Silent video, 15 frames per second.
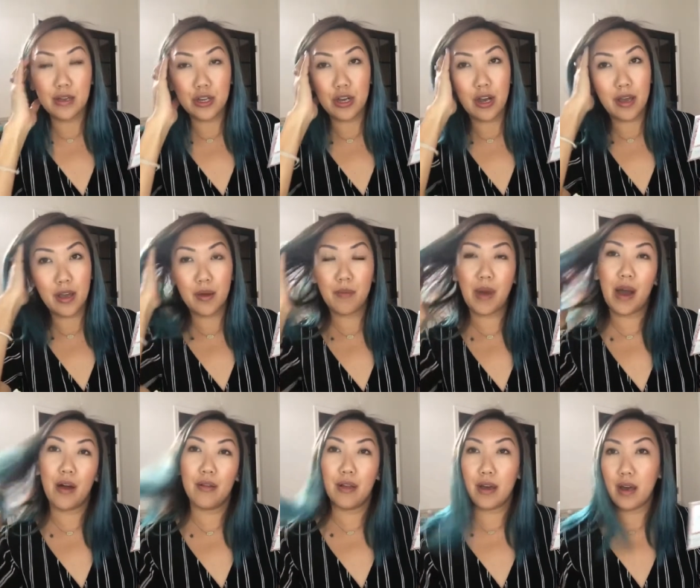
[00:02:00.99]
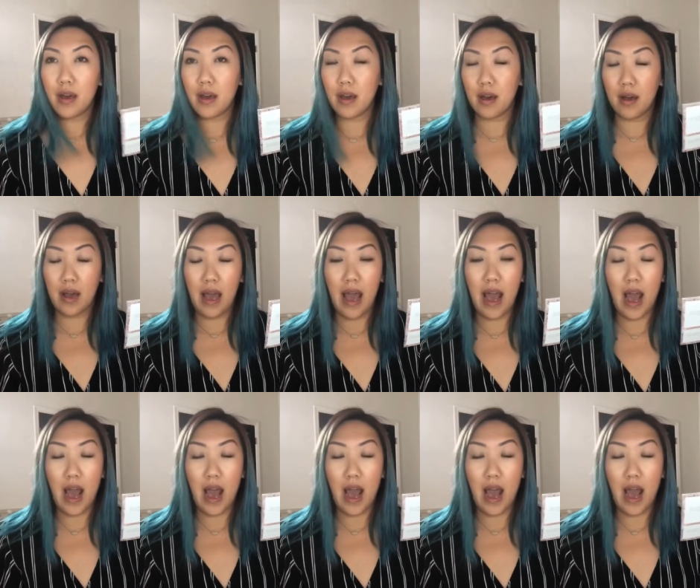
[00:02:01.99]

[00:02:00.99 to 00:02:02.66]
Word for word: talking about like how